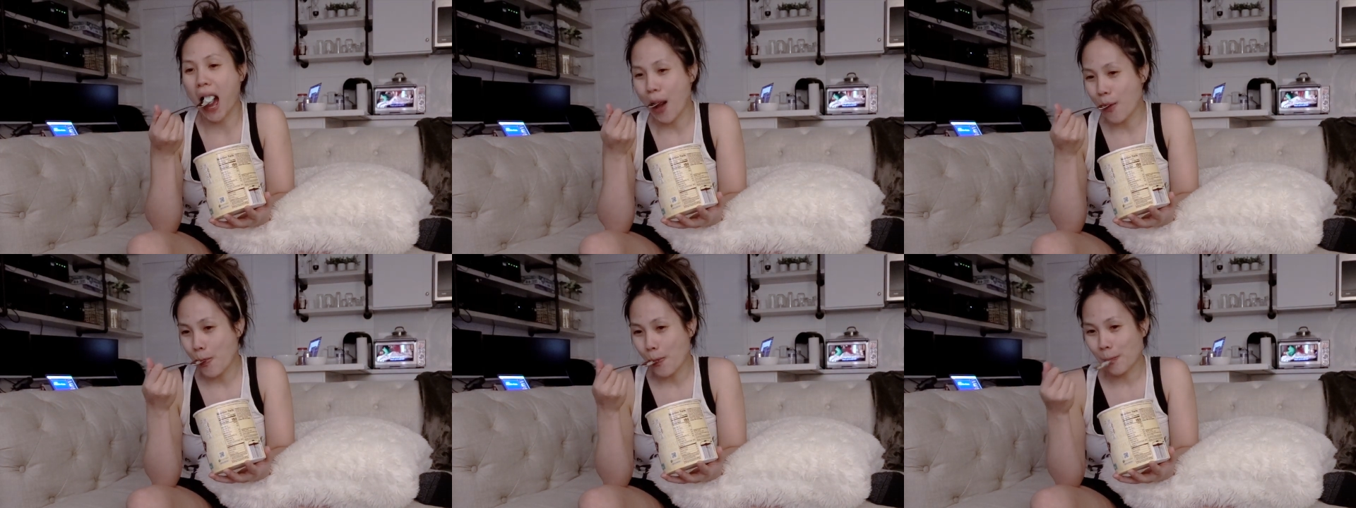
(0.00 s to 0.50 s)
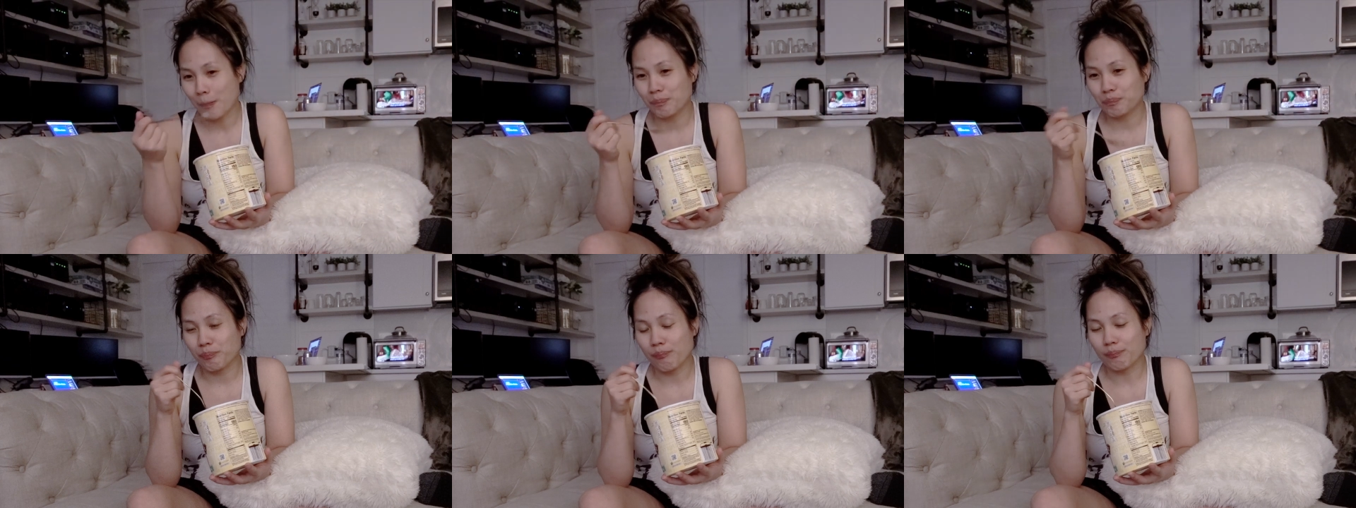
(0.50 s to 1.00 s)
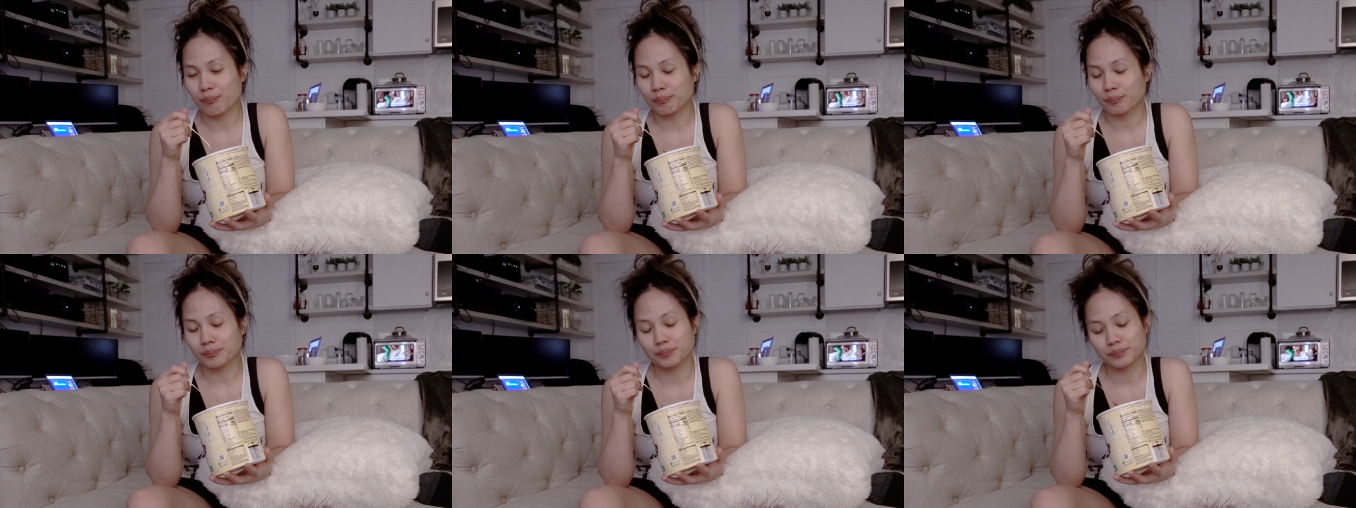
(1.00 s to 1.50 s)

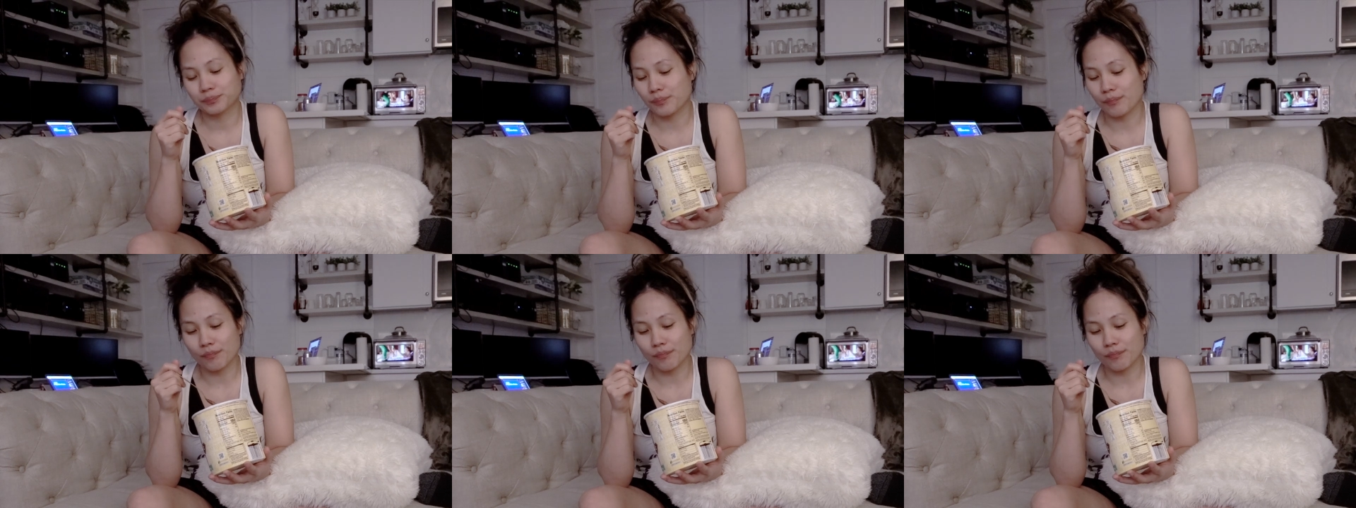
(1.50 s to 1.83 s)
(silence)